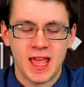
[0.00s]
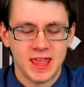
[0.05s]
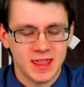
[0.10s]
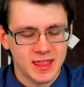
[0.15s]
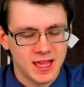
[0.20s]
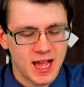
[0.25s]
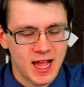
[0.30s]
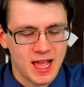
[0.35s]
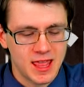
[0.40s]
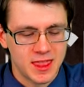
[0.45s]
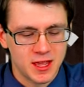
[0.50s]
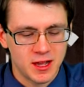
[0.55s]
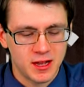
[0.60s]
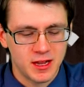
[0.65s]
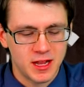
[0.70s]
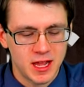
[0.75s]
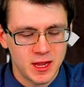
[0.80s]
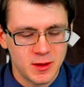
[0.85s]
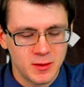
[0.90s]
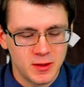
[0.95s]
I, I
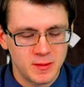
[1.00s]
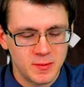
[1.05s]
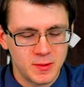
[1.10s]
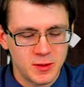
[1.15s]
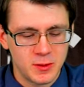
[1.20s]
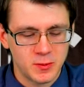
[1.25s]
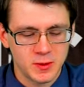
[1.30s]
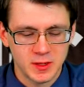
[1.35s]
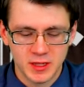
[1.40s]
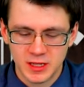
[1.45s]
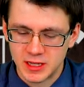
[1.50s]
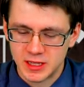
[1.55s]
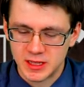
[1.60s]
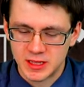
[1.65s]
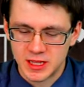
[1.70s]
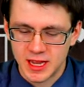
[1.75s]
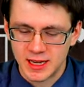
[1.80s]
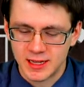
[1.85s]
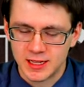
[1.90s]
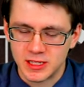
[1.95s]
thought it would be a really
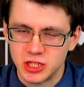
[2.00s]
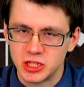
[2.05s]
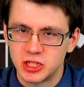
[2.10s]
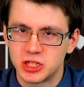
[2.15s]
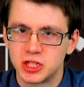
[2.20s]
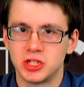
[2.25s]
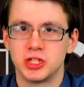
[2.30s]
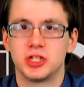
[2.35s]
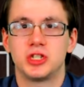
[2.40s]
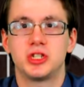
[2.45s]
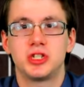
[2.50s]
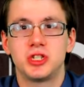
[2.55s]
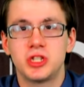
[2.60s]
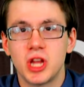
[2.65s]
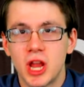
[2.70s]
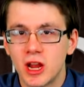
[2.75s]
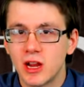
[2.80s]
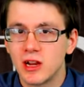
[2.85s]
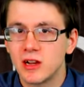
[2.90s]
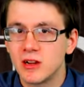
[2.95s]
good thing to just
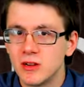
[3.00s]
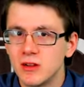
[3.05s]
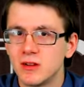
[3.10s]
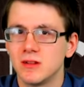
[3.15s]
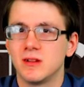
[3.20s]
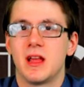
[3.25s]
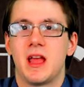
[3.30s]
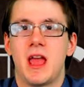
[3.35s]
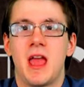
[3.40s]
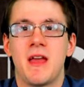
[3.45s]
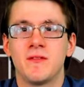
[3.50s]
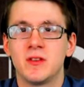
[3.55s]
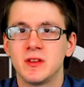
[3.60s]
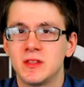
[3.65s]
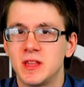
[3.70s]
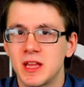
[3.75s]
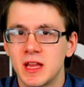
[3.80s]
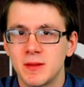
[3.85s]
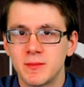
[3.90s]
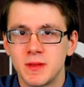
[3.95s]
share
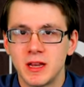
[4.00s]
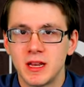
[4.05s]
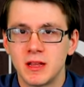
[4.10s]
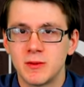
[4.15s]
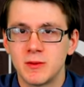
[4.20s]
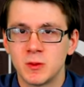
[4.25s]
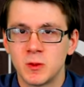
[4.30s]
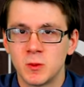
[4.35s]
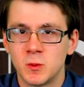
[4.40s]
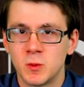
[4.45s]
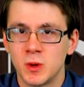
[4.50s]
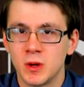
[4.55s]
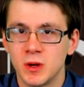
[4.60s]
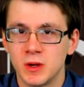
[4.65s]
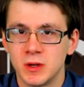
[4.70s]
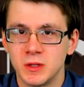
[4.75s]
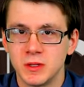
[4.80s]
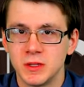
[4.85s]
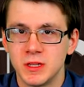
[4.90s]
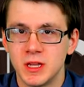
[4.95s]
everything I'm getting with the
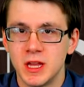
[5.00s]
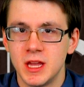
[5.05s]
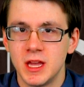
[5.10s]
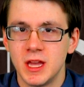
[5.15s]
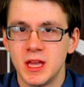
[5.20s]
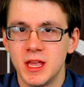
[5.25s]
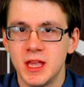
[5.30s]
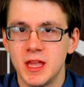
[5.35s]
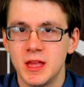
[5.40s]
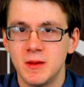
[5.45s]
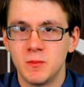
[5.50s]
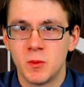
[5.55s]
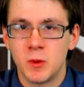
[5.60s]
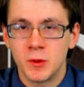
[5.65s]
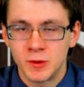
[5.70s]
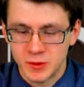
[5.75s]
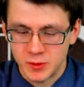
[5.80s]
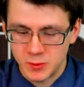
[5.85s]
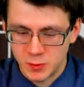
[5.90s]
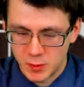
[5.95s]
world in
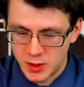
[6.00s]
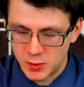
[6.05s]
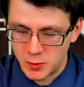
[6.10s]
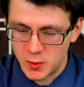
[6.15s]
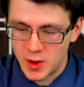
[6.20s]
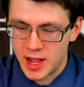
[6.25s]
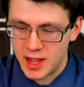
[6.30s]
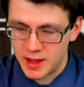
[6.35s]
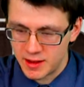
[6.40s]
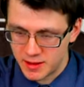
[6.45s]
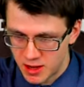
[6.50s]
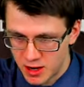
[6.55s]
more than one way.